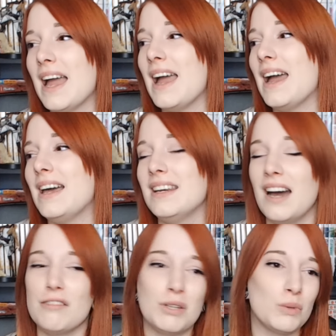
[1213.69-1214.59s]
And
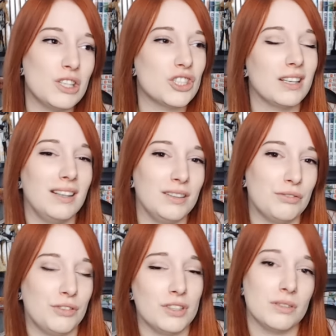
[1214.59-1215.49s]
I've been watching like
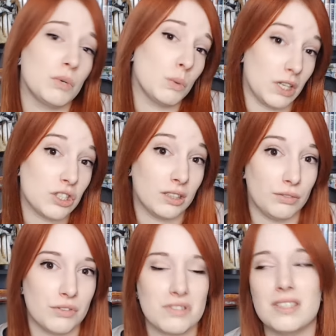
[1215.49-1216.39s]
rewatching the
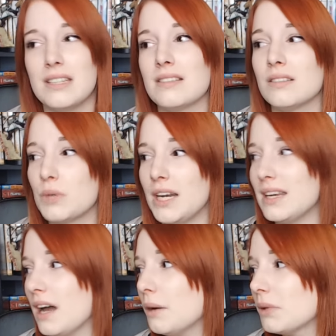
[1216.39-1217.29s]
first season right
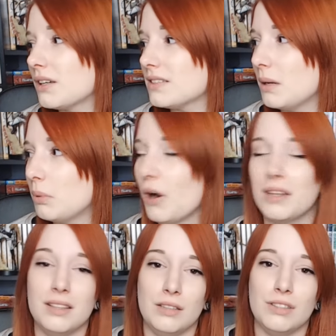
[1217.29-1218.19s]
now because I bought
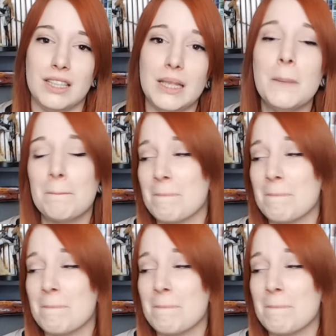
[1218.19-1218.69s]
the DVD,